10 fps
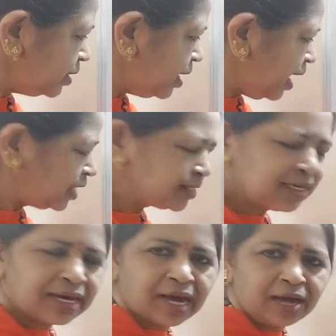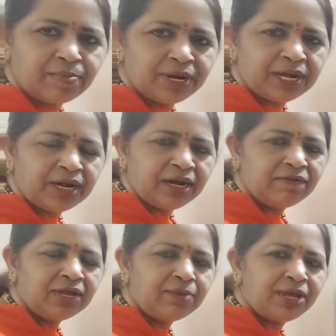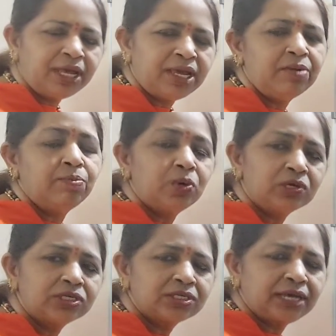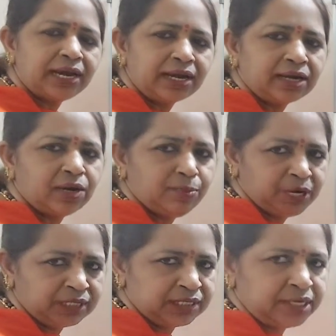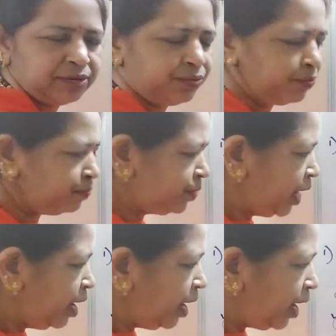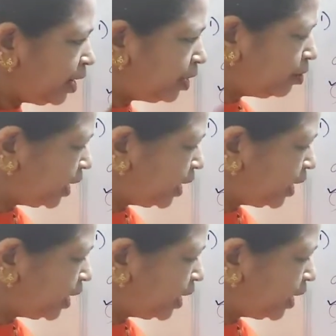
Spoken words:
the last carbon, will be most electropositive. And you